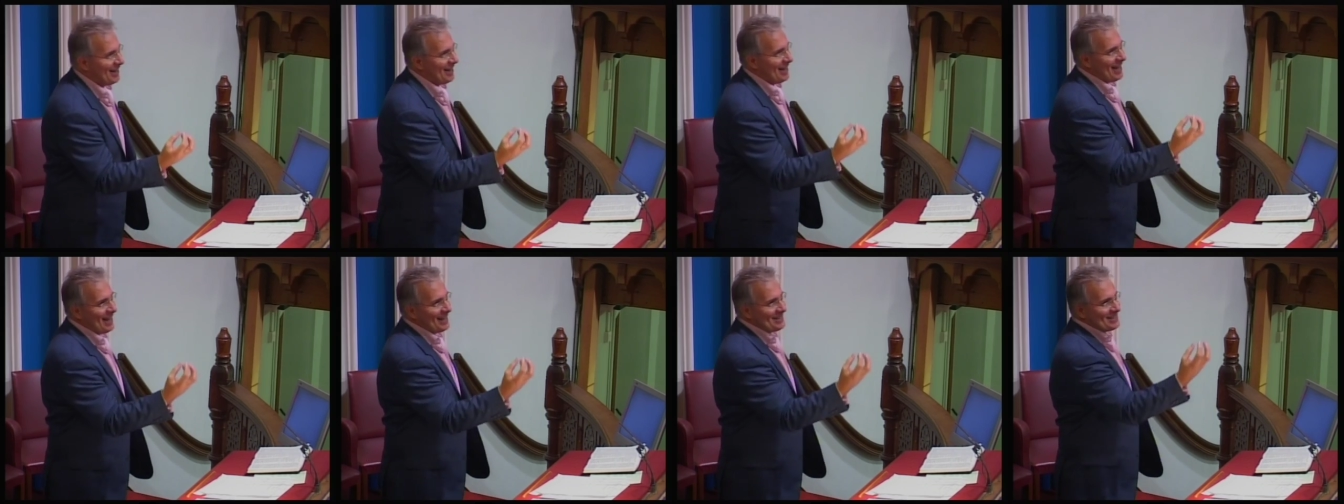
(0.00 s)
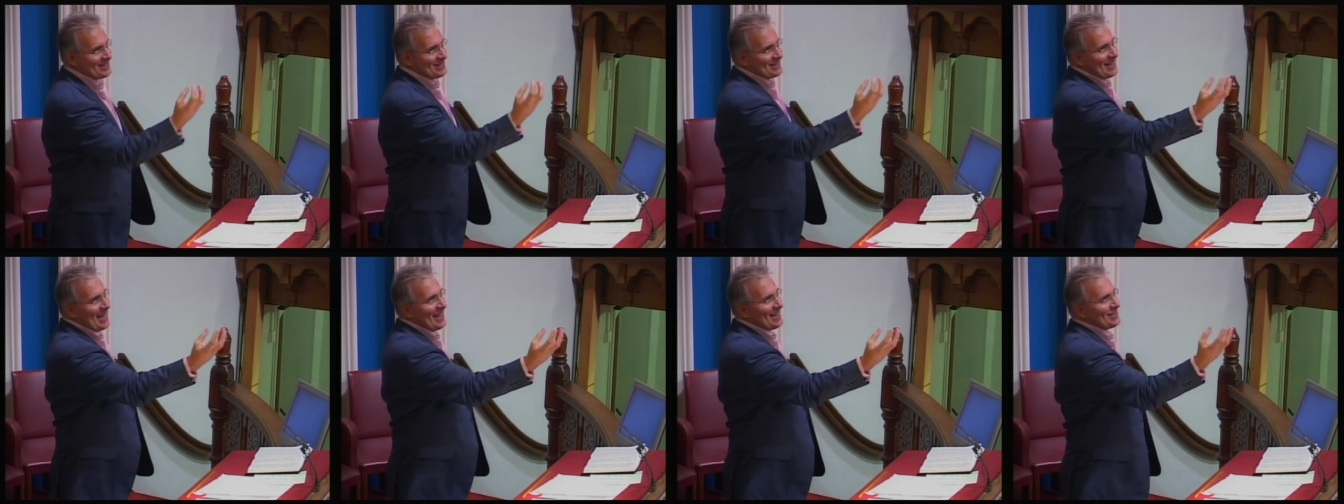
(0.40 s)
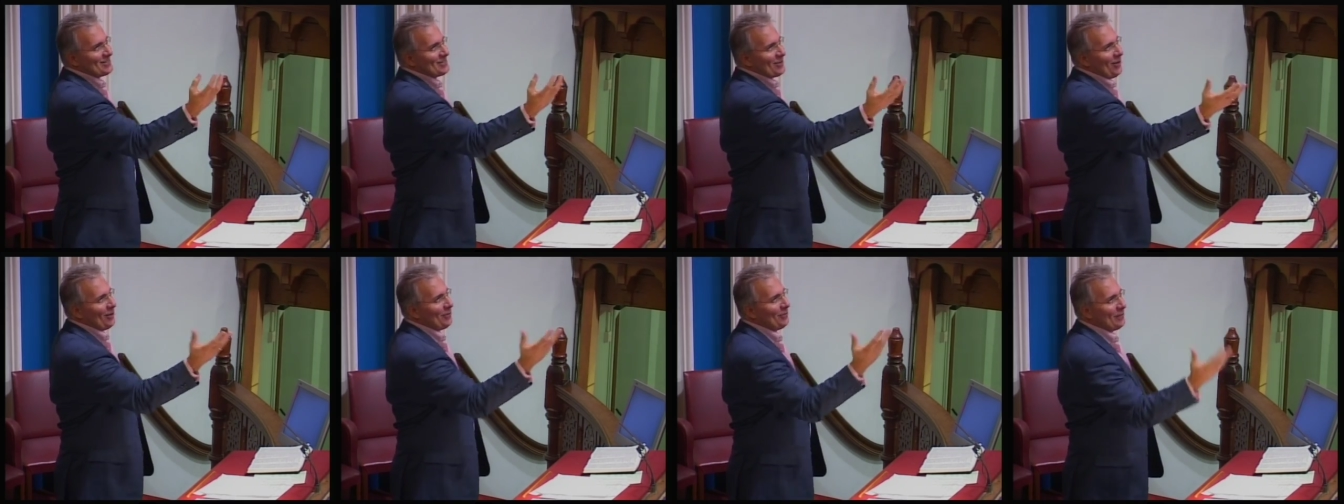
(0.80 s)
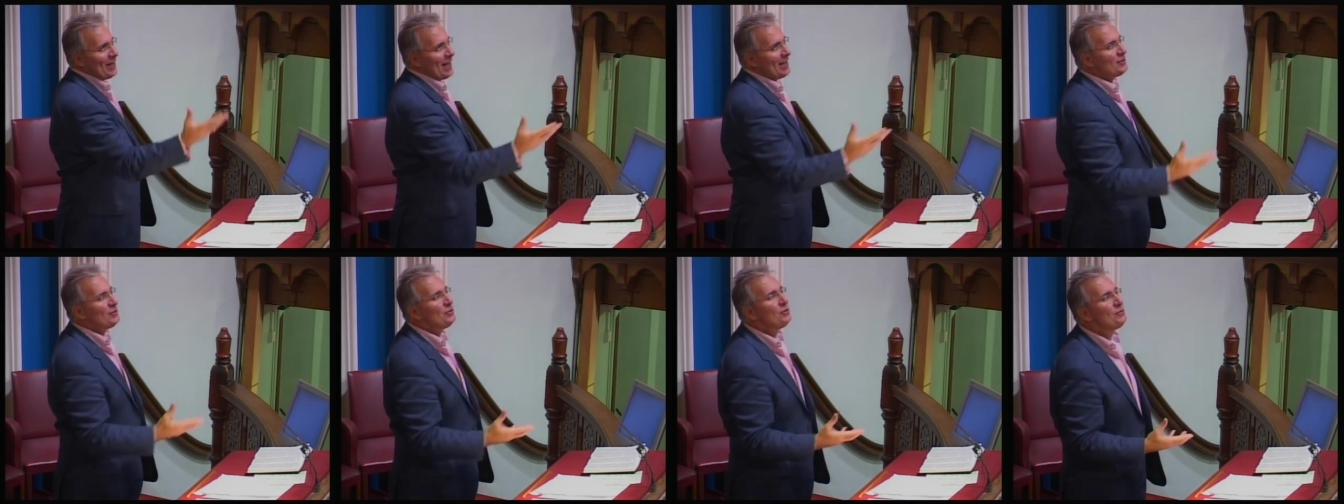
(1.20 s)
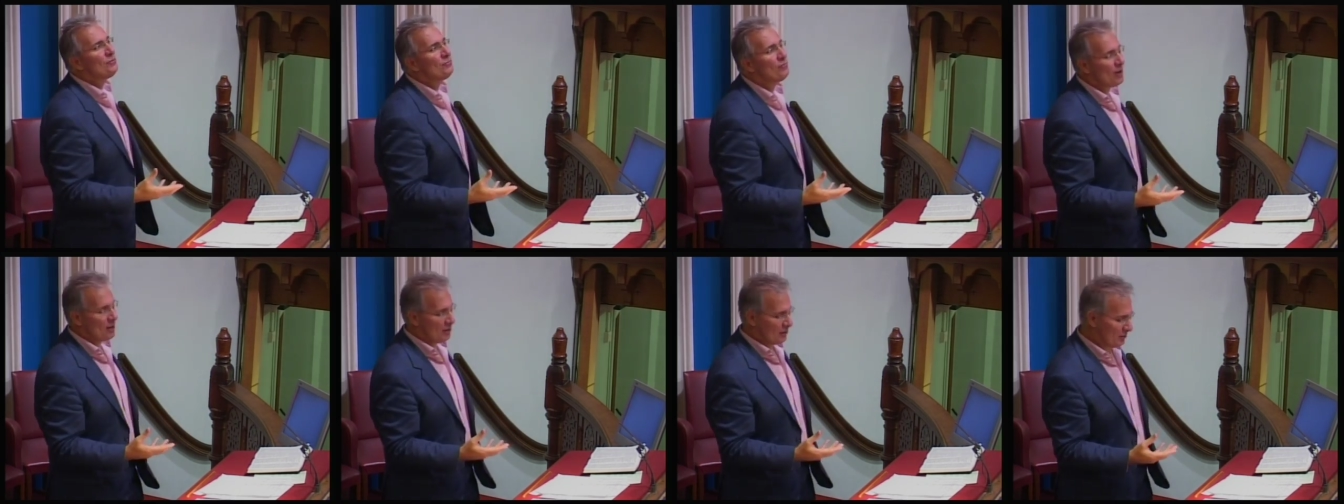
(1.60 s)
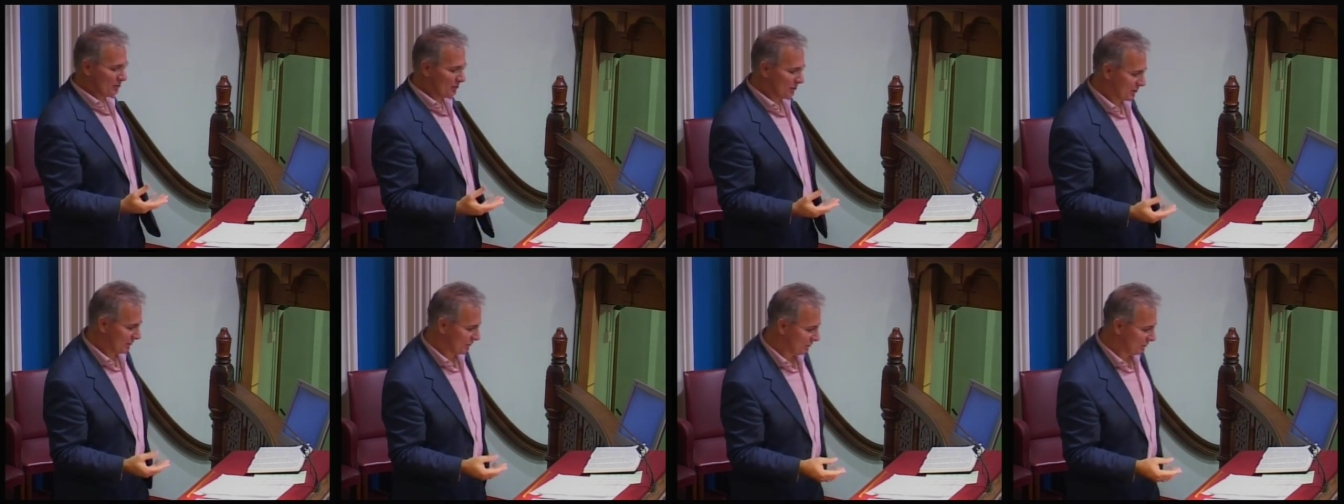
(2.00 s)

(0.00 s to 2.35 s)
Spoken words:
and set on that new road of